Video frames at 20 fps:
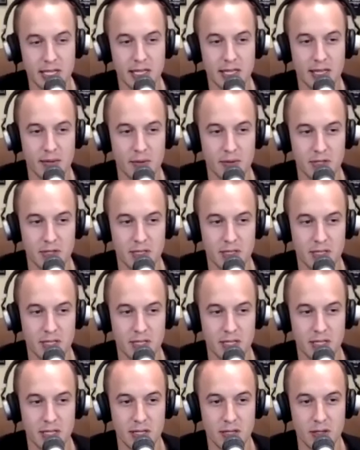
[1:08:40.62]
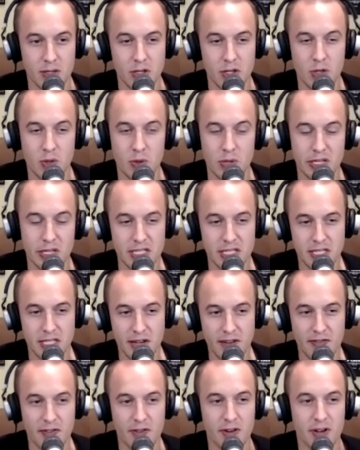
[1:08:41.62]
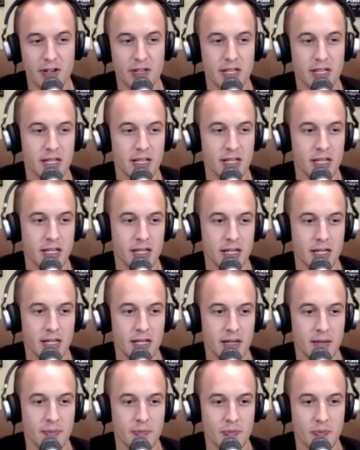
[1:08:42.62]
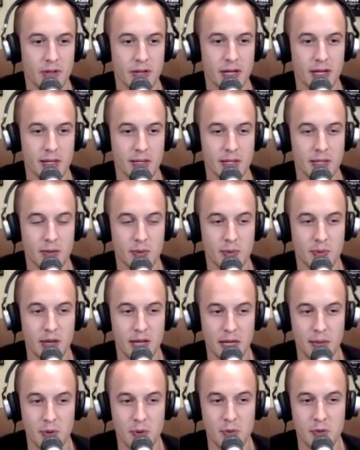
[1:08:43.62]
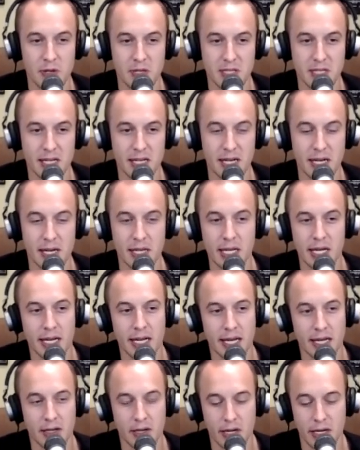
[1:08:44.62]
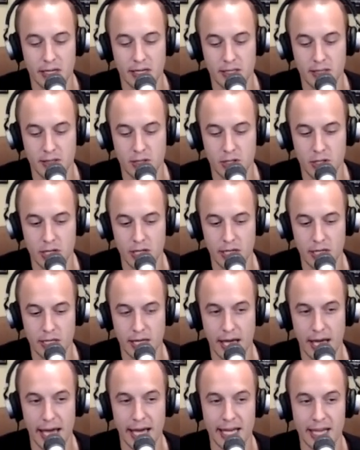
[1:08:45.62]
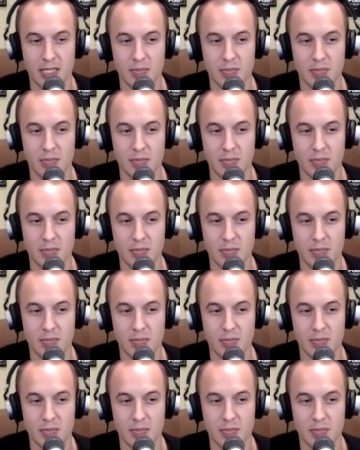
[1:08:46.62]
that was new and different, and it would get people excited, and it had to